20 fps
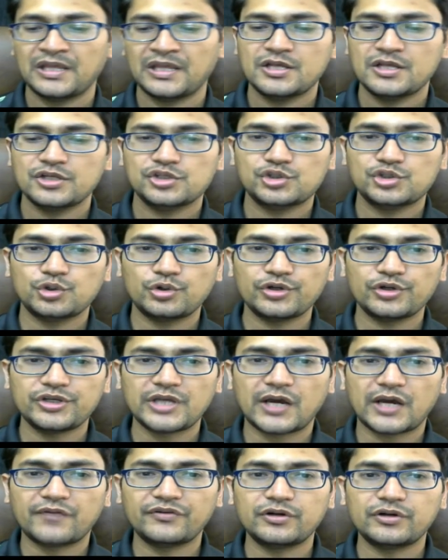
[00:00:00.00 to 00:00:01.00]
So
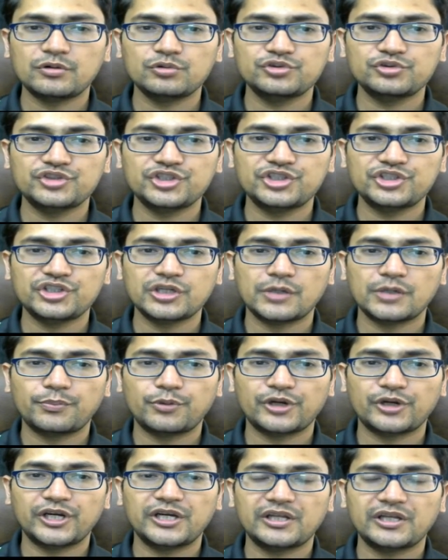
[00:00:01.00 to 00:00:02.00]
after rook c3,
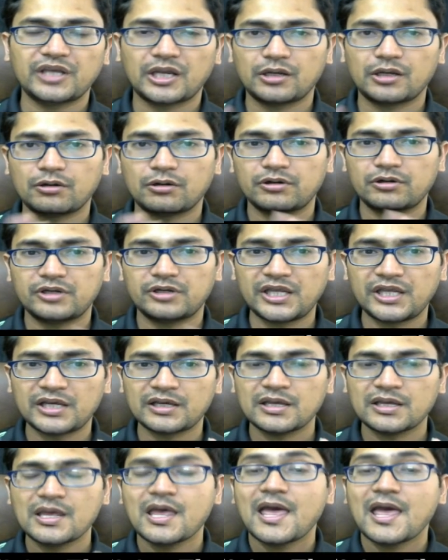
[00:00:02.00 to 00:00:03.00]
opponent cannot
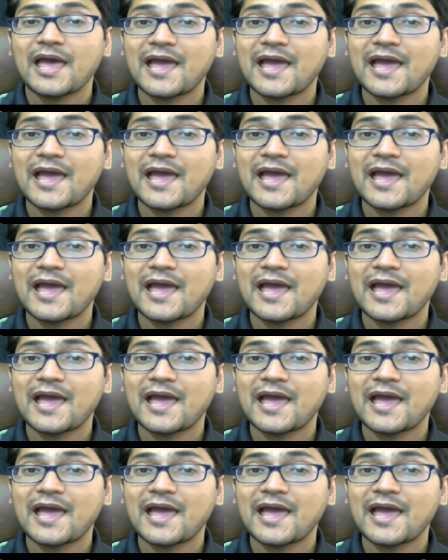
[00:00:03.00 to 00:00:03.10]
take.